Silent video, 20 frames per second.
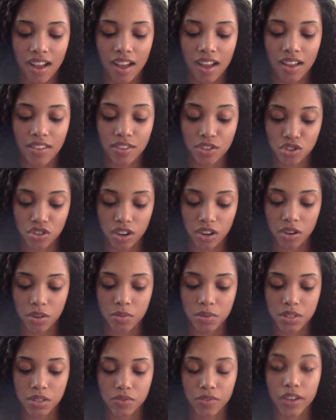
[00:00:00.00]
the struggle
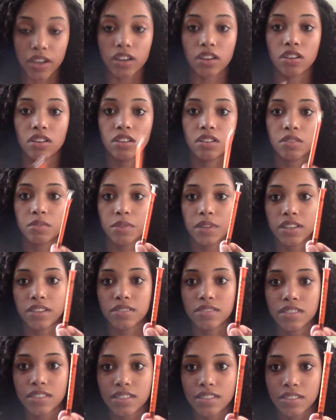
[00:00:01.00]
was real. We
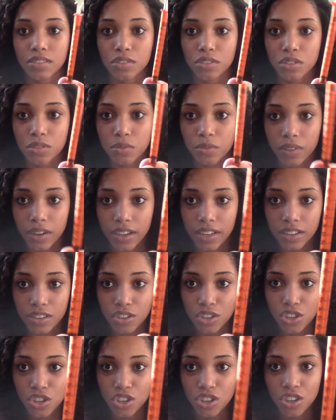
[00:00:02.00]
used this little
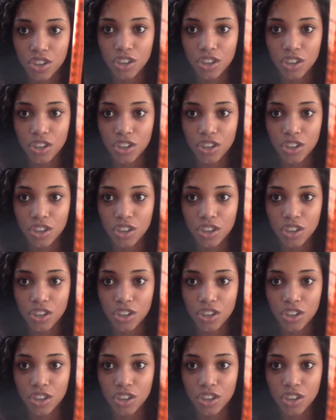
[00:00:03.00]
syringe,